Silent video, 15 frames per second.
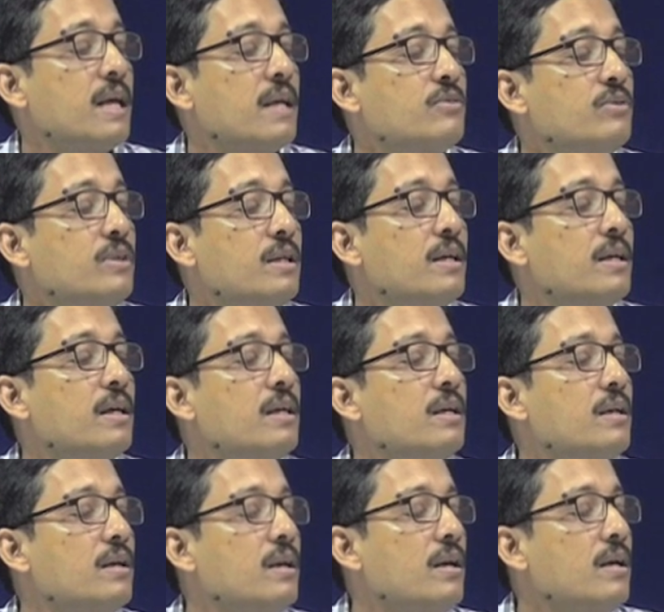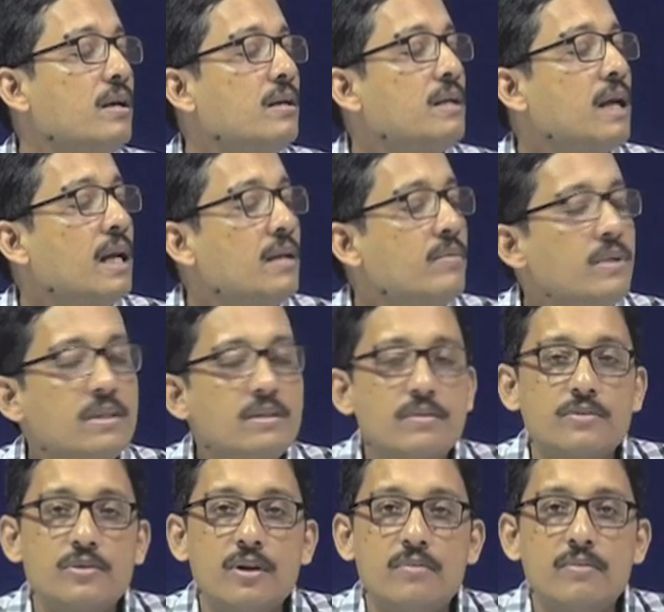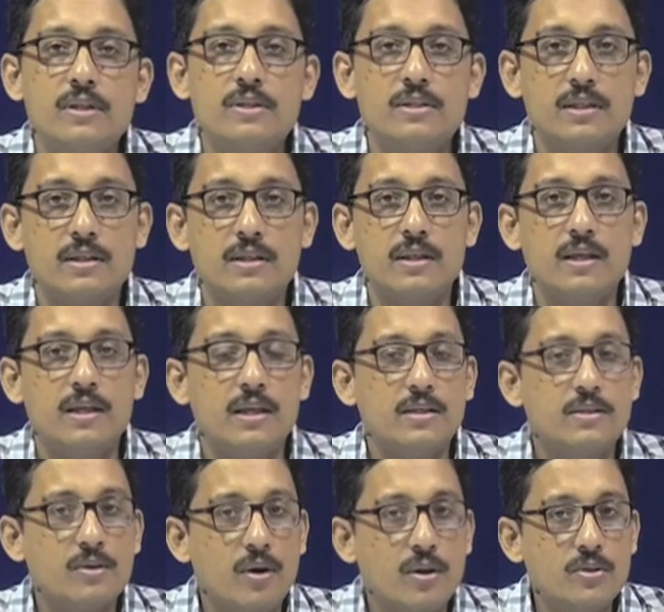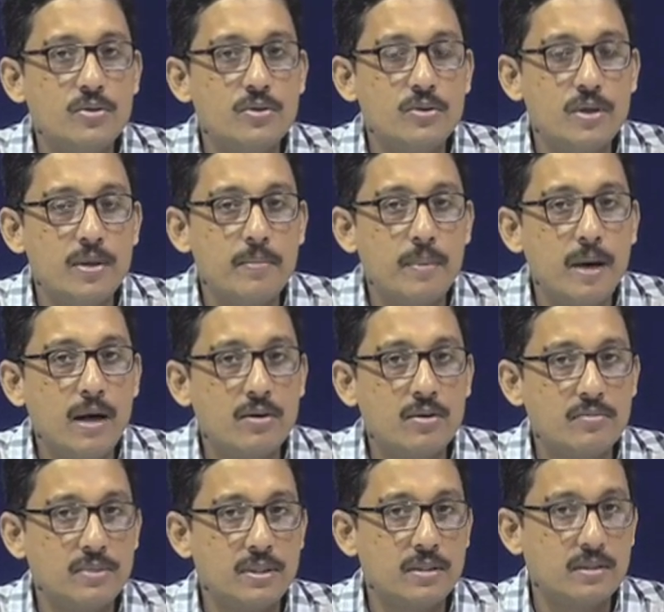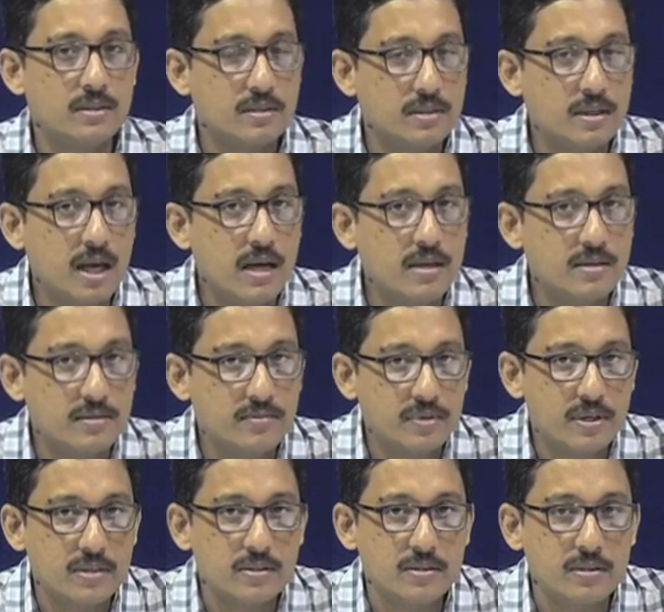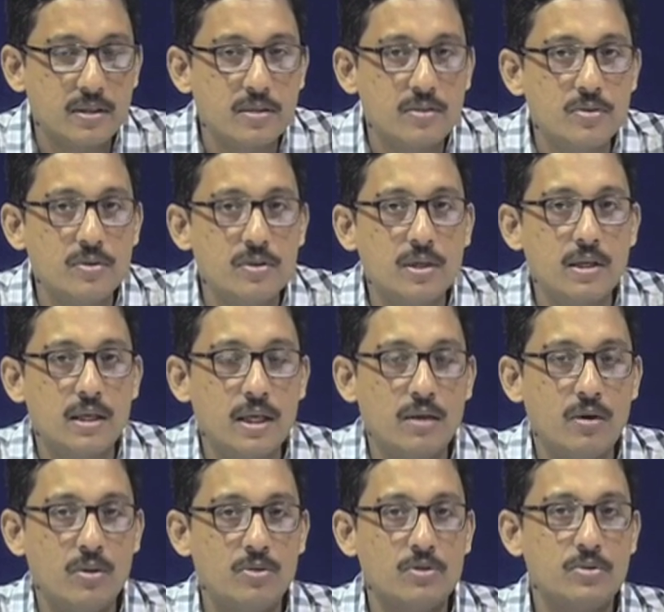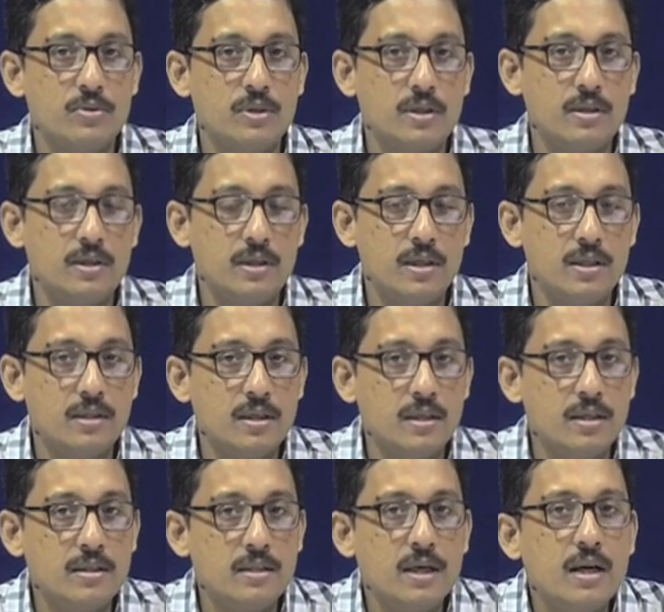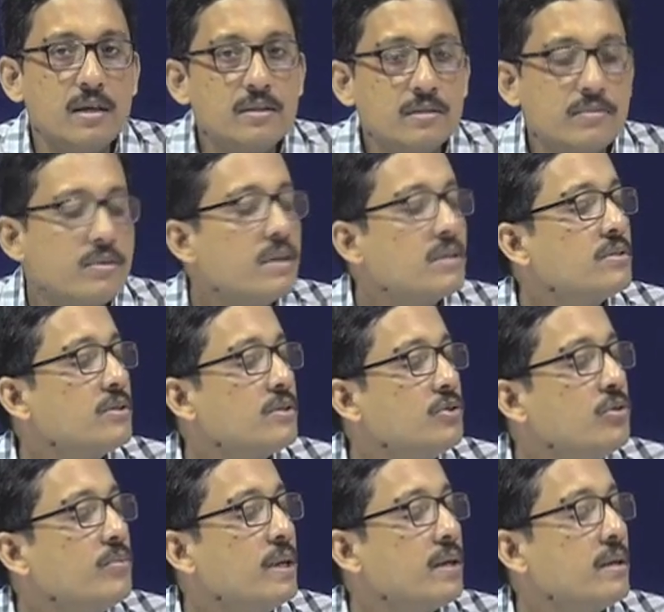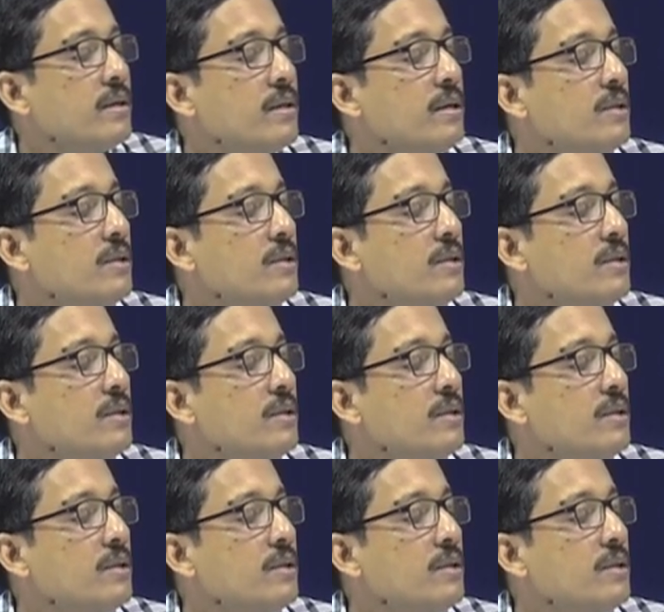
Actually, dynamics of solvation is also a part of this ultra fast, also in the ultra fast domain.